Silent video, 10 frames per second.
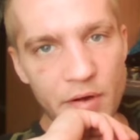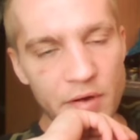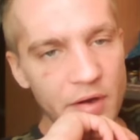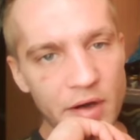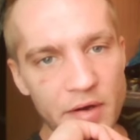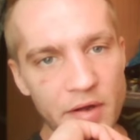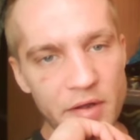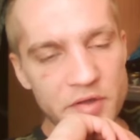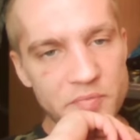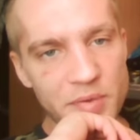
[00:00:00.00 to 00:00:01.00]
Oh God,
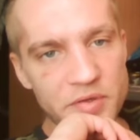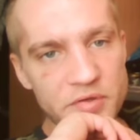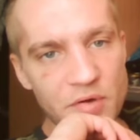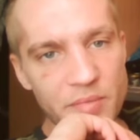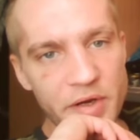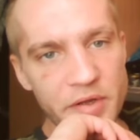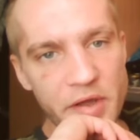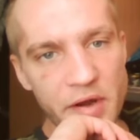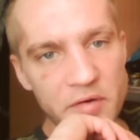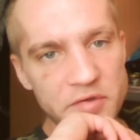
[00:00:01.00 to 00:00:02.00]
it's been so many
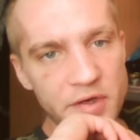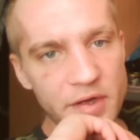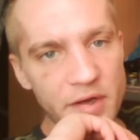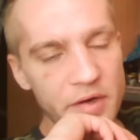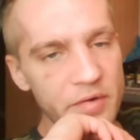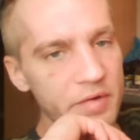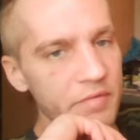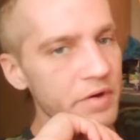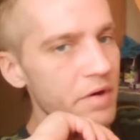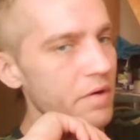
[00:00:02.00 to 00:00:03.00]
years. I don't
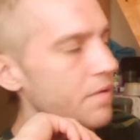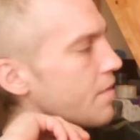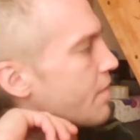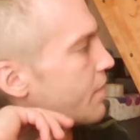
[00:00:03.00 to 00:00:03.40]
even know